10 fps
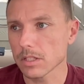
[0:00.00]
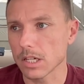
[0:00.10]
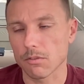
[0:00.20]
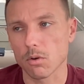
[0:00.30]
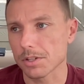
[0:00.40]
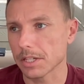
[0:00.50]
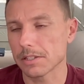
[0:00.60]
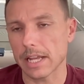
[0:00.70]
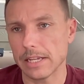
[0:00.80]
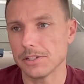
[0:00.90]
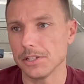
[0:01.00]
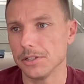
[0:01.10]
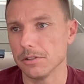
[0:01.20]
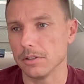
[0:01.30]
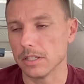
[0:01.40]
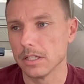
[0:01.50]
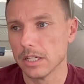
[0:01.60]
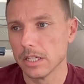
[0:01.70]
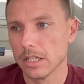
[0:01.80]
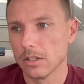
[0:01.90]
Of course, against ACU, and
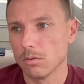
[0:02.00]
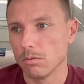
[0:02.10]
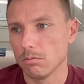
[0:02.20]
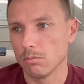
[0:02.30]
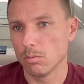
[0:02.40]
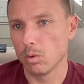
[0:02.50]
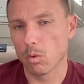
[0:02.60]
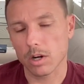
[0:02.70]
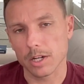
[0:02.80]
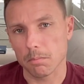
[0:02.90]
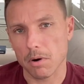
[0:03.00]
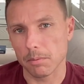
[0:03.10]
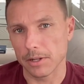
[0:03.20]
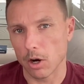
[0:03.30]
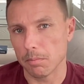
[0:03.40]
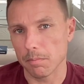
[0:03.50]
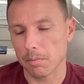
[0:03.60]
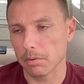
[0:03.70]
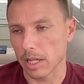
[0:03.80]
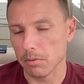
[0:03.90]
we weren't going to probably open up
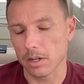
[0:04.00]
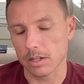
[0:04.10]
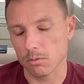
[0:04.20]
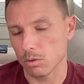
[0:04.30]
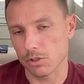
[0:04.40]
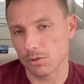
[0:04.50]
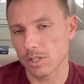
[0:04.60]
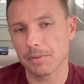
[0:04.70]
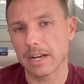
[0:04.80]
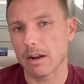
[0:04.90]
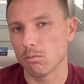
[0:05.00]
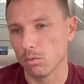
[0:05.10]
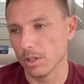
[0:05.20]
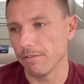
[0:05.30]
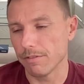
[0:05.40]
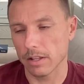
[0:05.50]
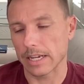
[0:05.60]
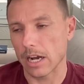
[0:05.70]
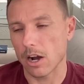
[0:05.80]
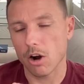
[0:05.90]
the playbook, which was something I really felt
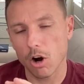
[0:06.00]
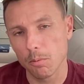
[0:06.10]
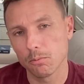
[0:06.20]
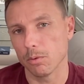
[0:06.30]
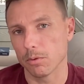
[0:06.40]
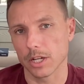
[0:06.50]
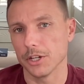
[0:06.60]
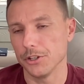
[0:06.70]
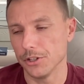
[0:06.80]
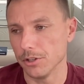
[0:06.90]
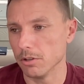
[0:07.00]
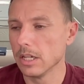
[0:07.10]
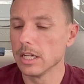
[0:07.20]
like I hoped we were going to do.